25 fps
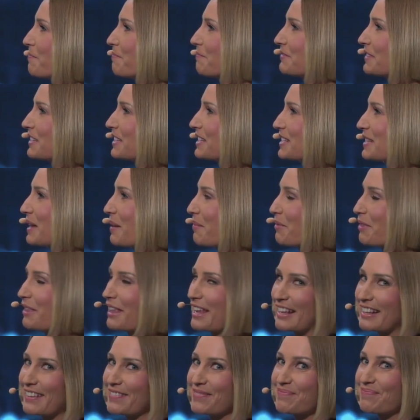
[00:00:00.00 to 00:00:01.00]

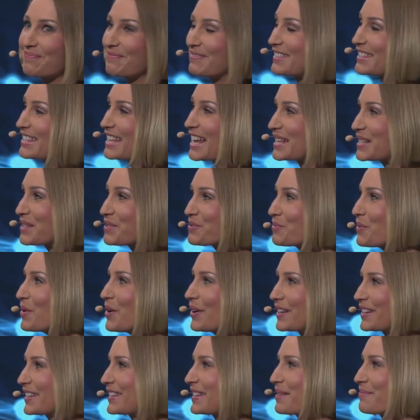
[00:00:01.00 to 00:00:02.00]
something doesn't
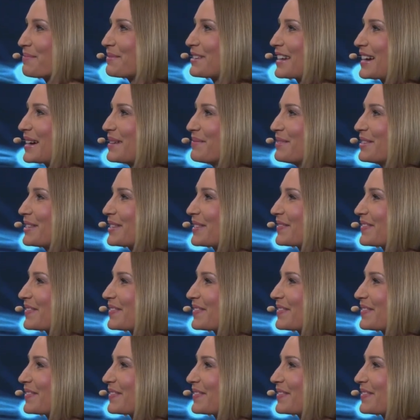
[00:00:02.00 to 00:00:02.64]
work sometimes?